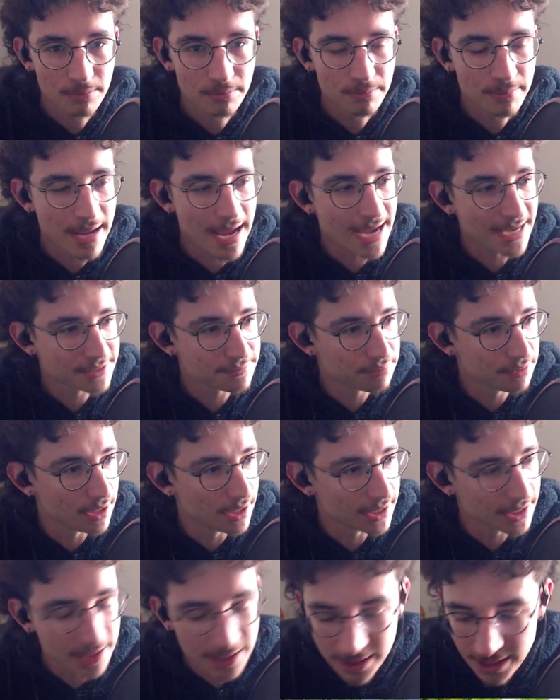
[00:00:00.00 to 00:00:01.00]
pass
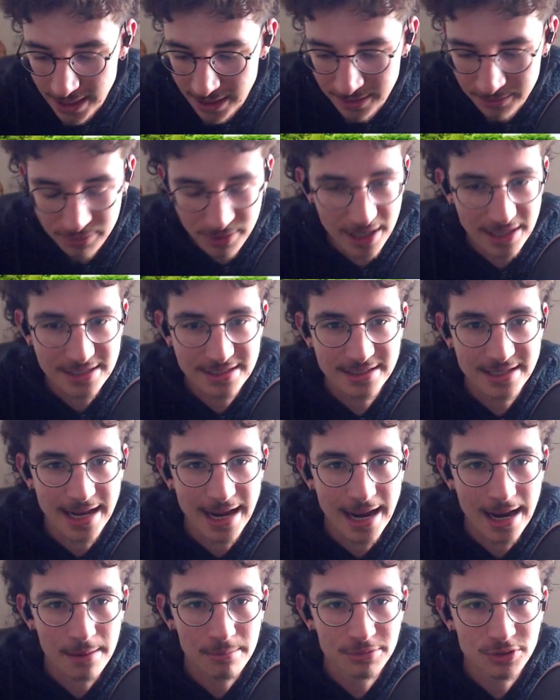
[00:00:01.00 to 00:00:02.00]
plugin, and press
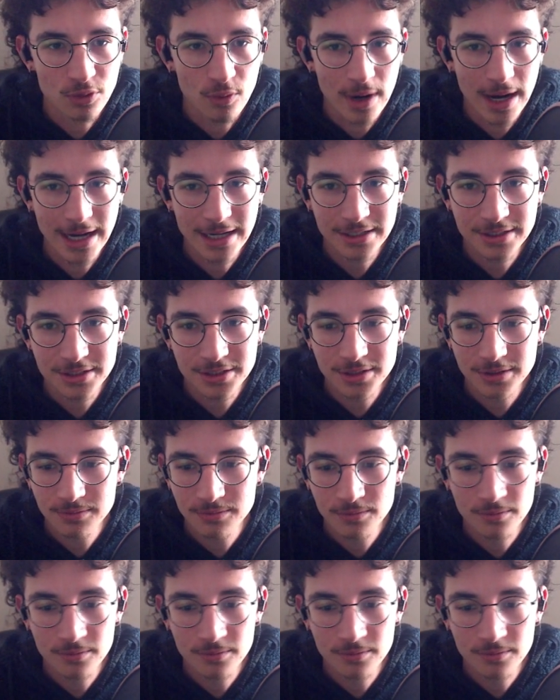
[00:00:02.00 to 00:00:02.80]
tab twice,